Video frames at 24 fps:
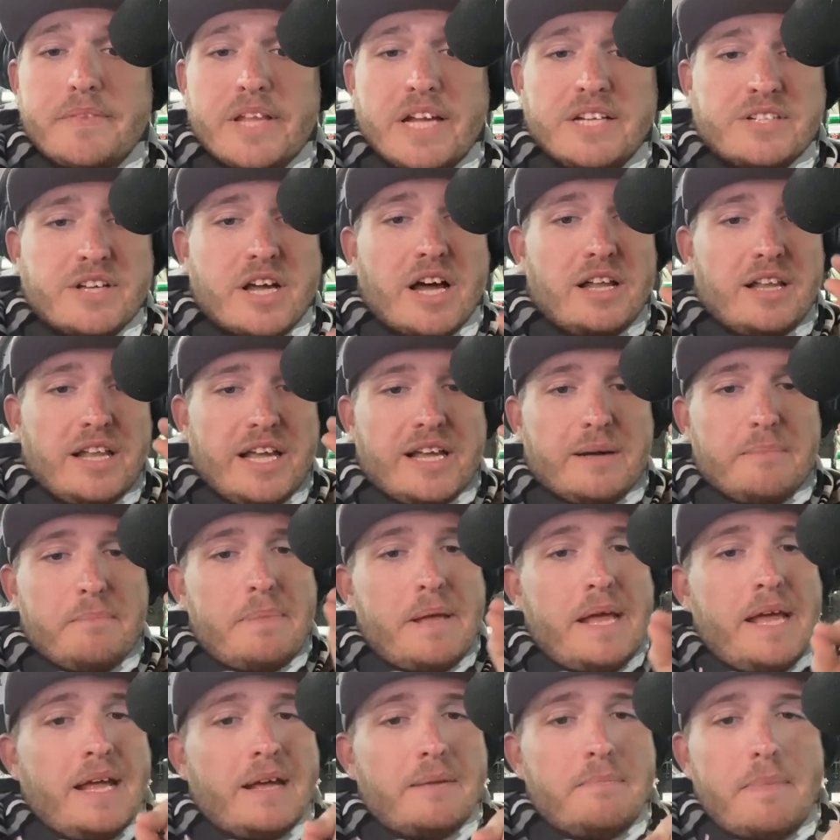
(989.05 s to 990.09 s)
It's got like a
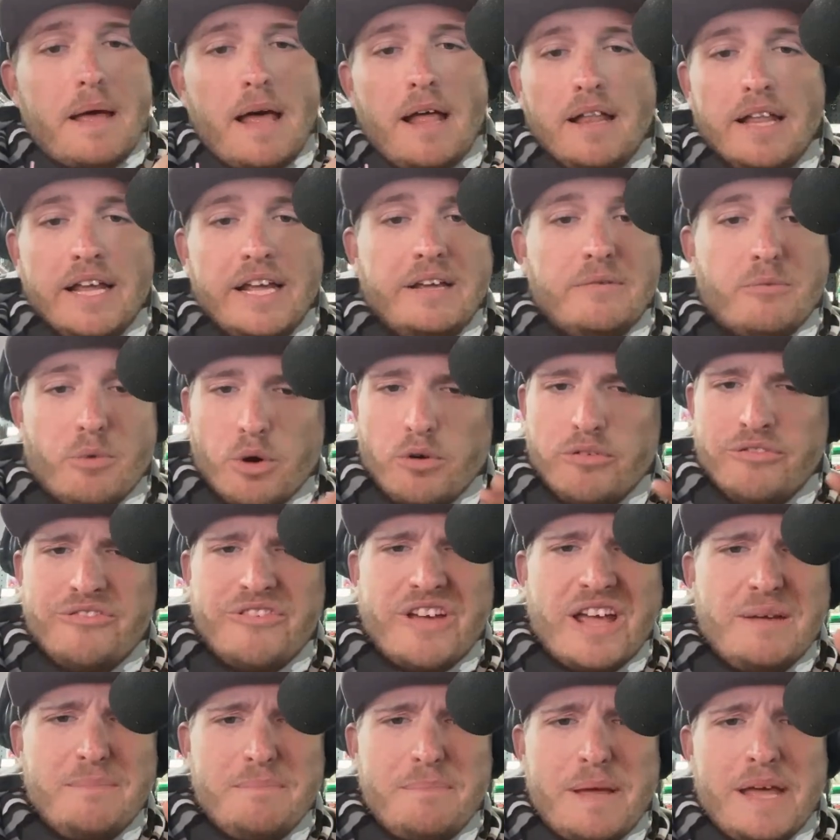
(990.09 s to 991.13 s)
pink belly, real
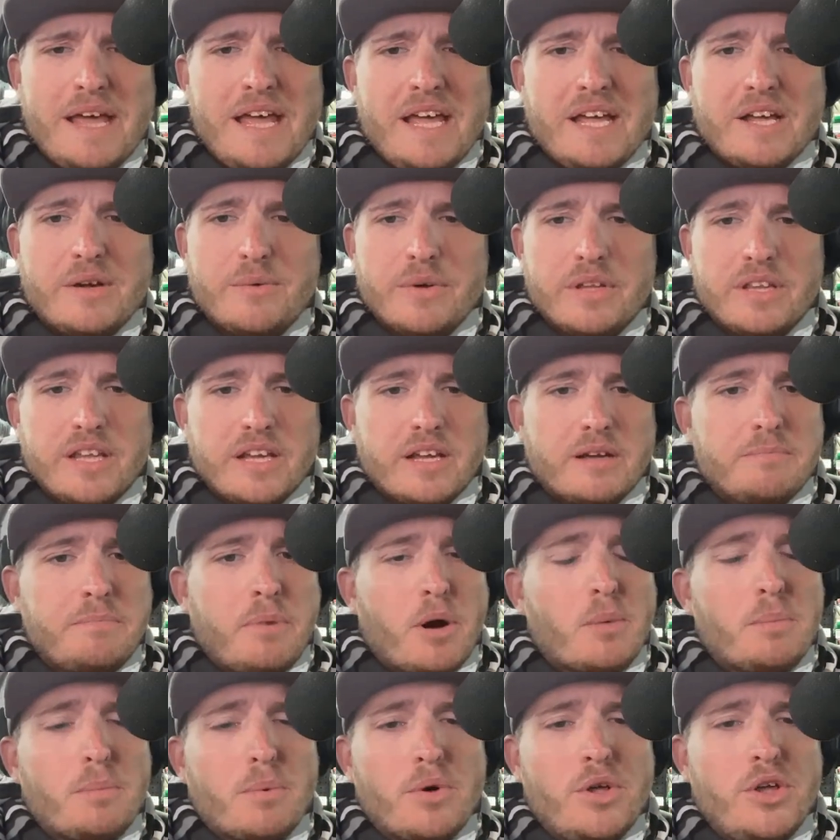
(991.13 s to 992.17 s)
faint pink with like a
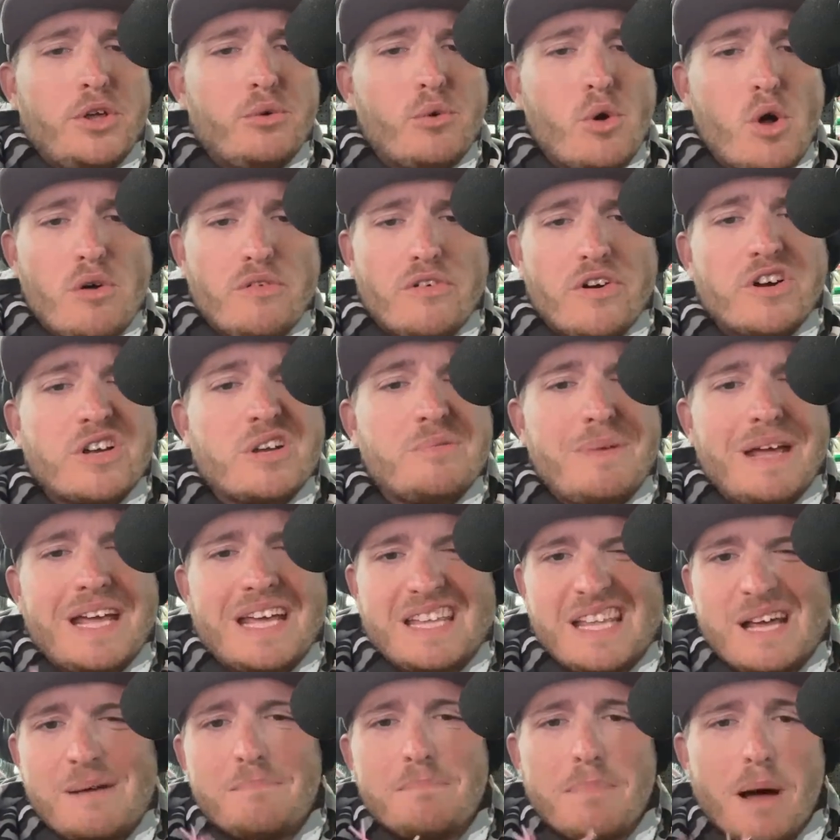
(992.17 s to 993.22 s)
purple hue over it to
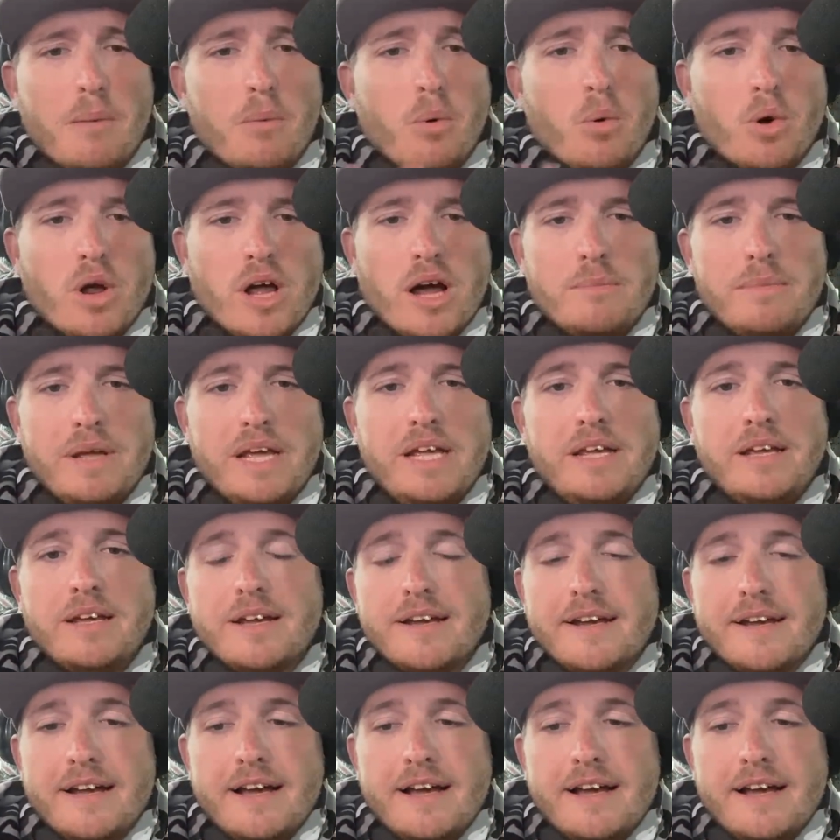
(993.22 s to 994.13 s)
make it that bubble gummy.